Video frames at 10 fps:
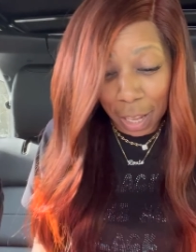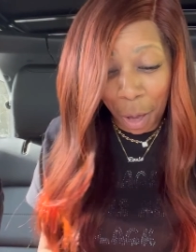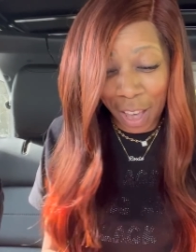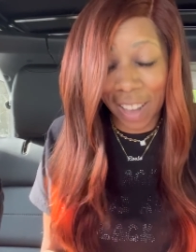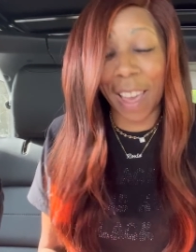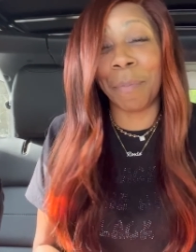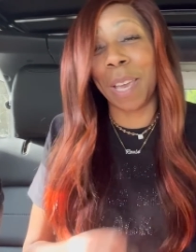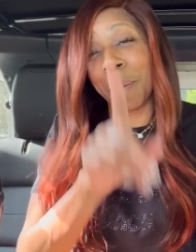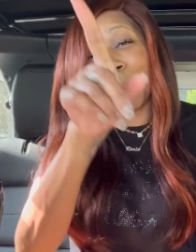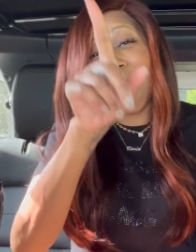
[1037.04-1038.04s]
let, let me
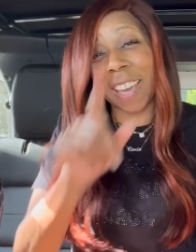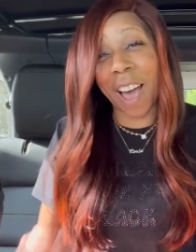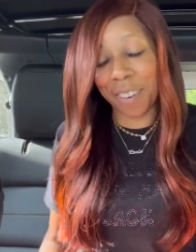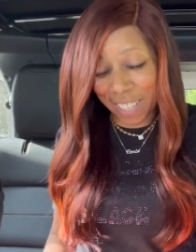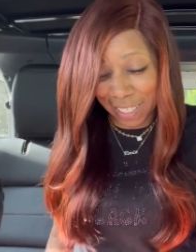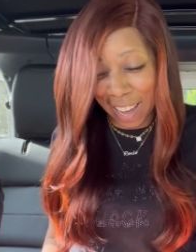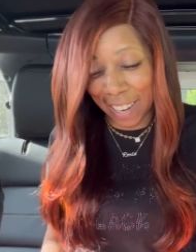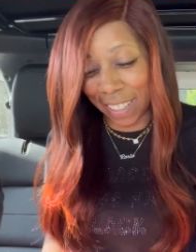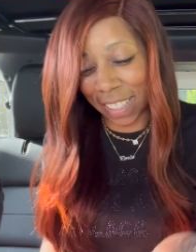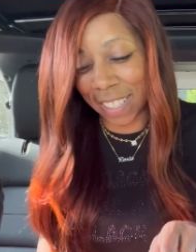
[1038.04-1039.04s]
get my
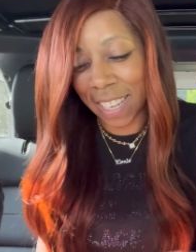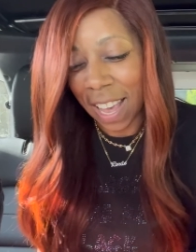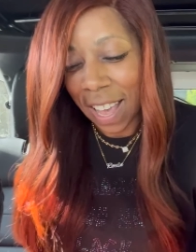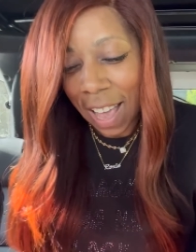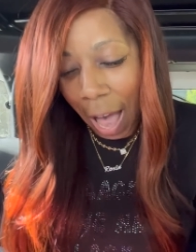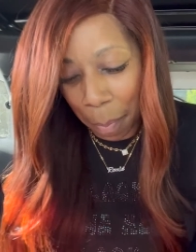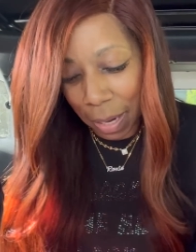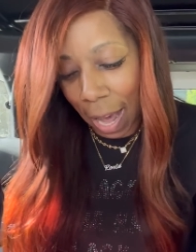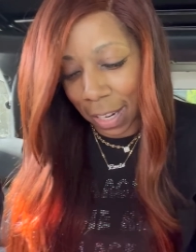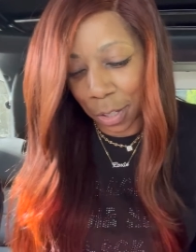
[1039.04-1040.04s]
calculator because I
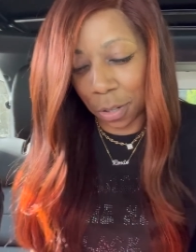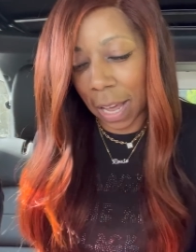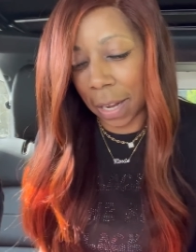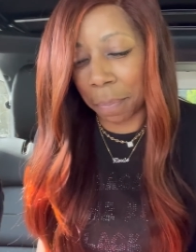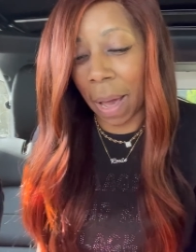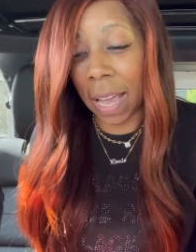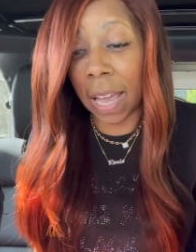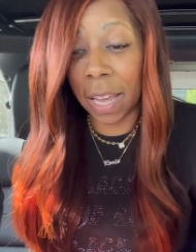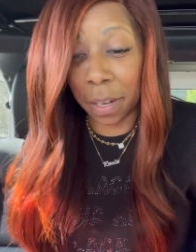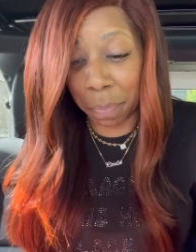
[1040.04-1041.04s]
mean, I could do that in my
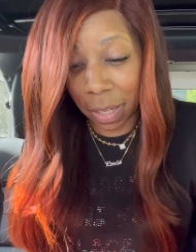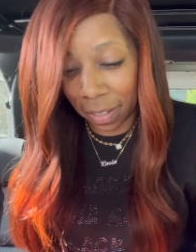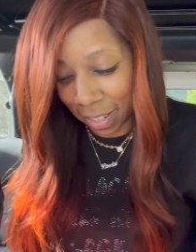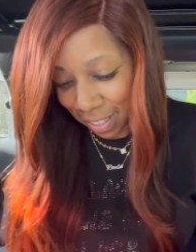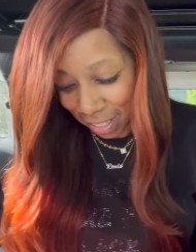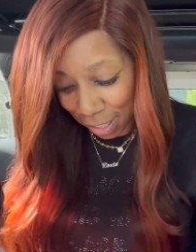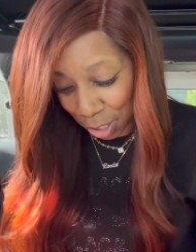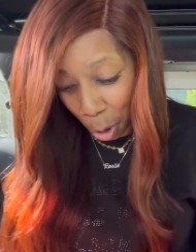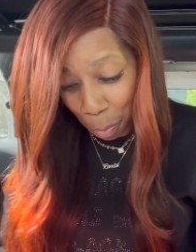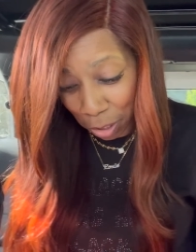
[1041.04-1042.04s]
head, but it's
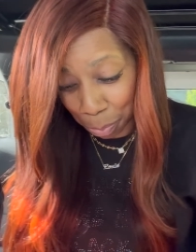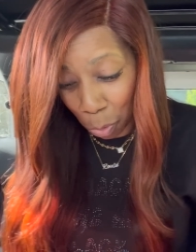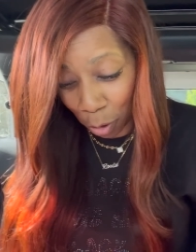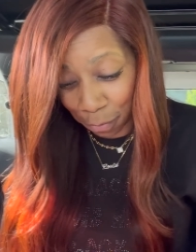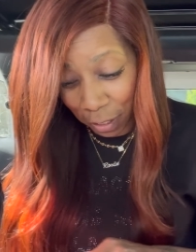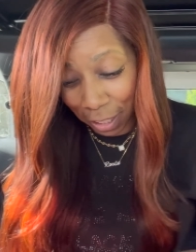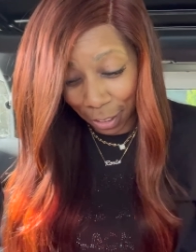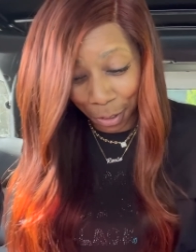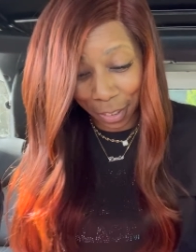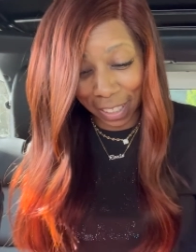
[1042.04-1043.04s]
so much more
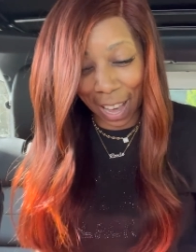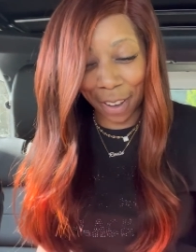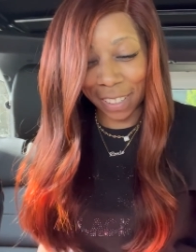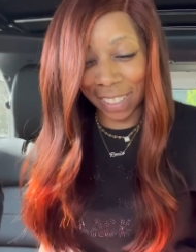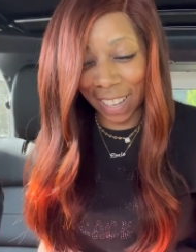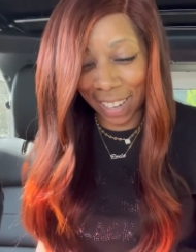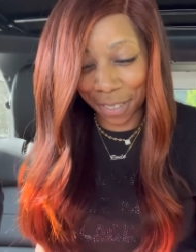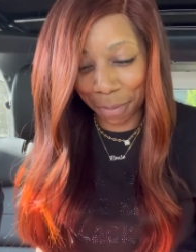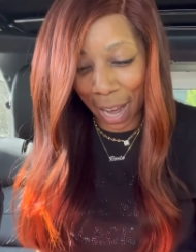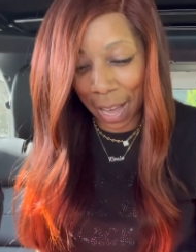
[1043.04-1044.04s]
fun on the
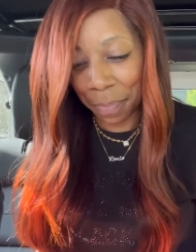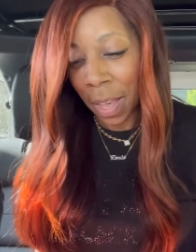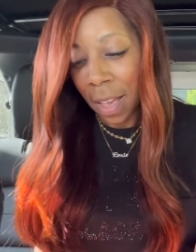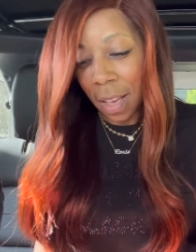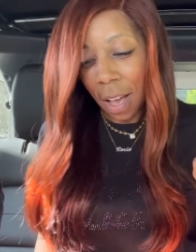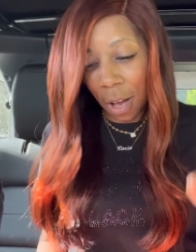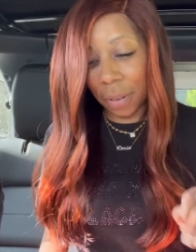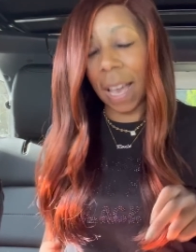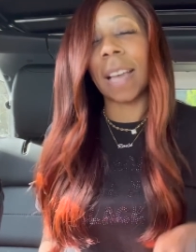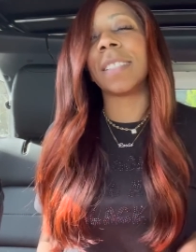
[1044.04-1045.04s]
calculator, right?
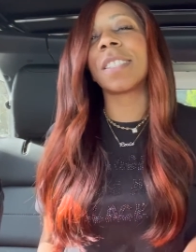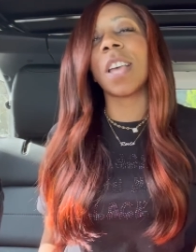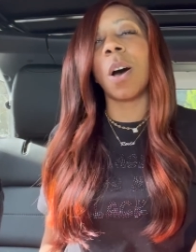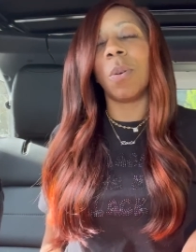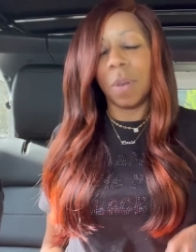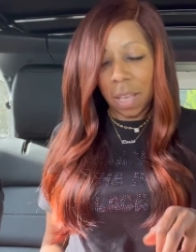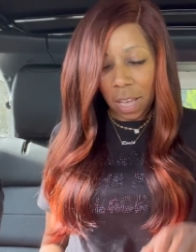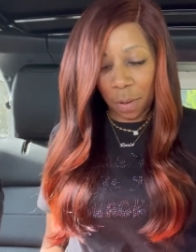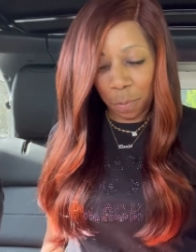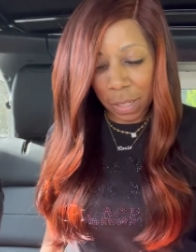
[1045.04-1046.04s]
Okay, so
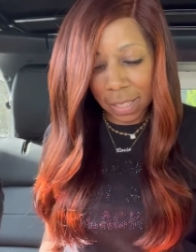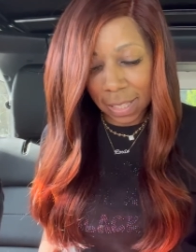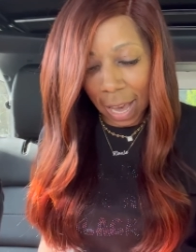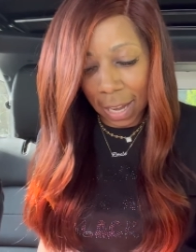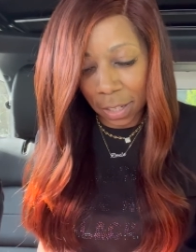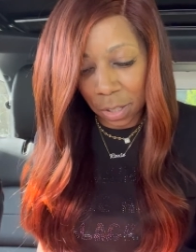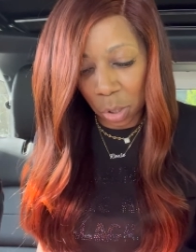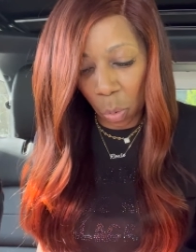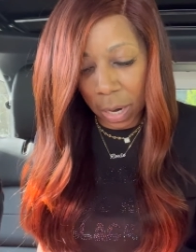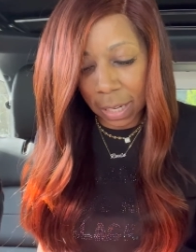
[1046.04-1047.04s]
if we say
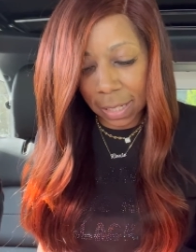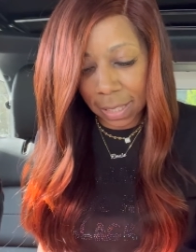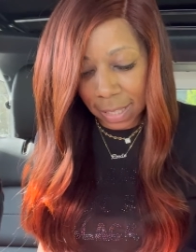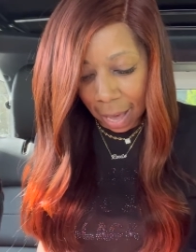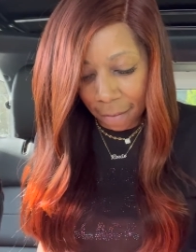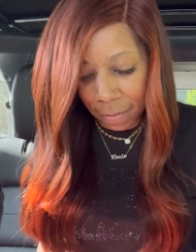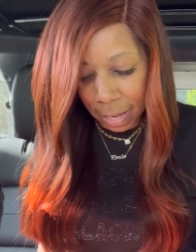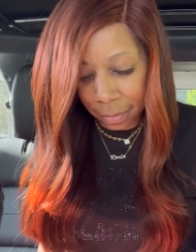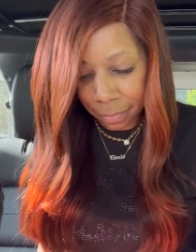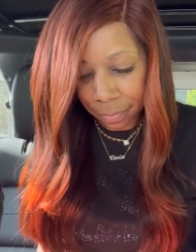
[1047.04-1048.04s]

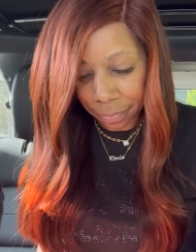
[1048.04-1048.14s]
27,